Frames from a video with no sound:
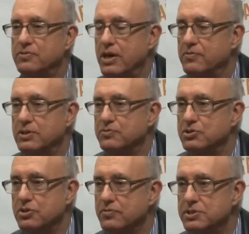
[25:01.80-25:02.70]
level of
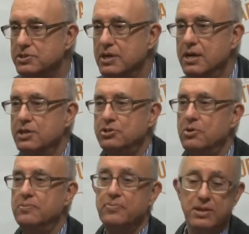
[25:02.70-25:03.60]
service. Mm.
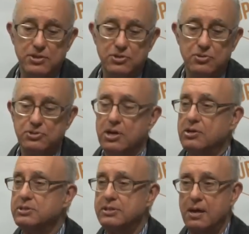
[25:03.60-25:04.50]
So this goes on
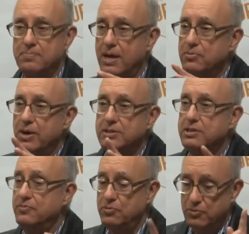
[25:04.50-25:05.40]
all the time. By the way, to
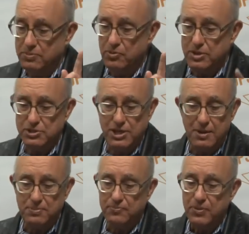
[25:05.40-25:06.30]
give you one more
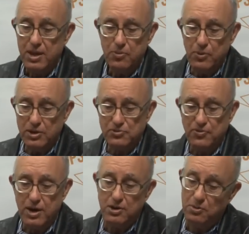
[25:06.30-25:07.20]
example, Wells
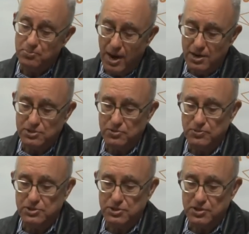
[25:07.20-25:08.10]
Fargo prior to
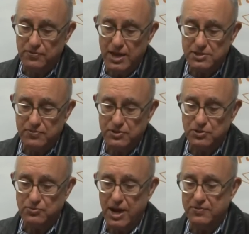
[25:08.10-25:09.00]
Richard Kovacevich
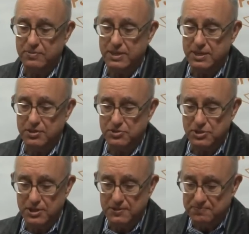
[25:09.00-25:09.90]
arriving many years
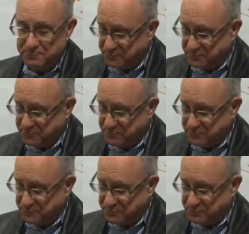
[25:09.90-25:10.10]
ago